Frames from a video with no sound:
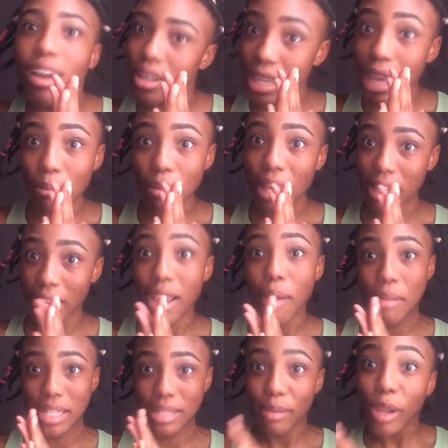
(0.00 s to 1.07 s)
Tell me in the
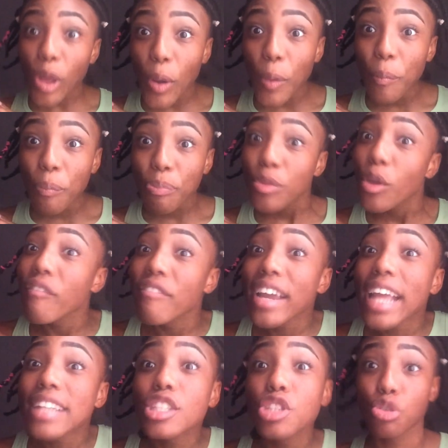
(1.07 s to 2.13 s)
comments below. Don't
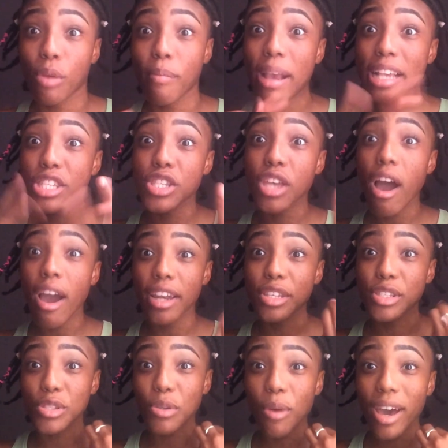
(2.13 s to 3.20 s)
forget to join my hottie
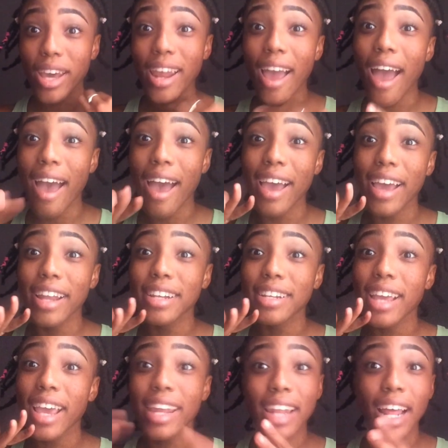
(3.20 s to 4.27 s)
squad and
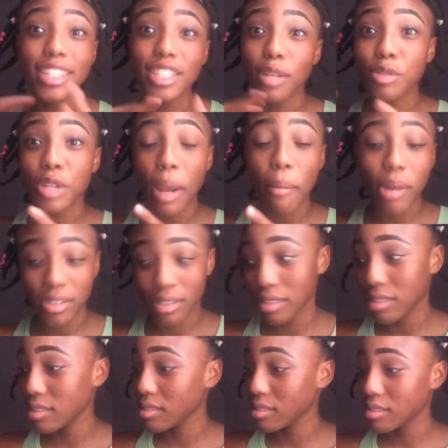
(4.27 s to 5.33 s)
hit that subscribe
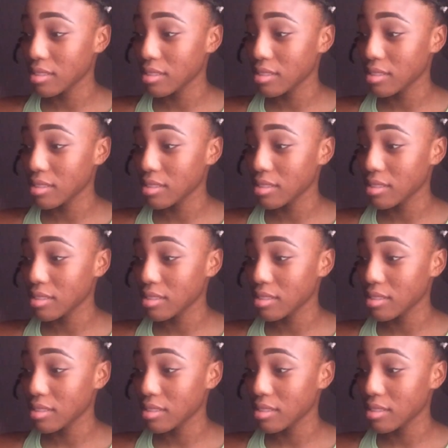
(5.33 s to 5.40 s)
button.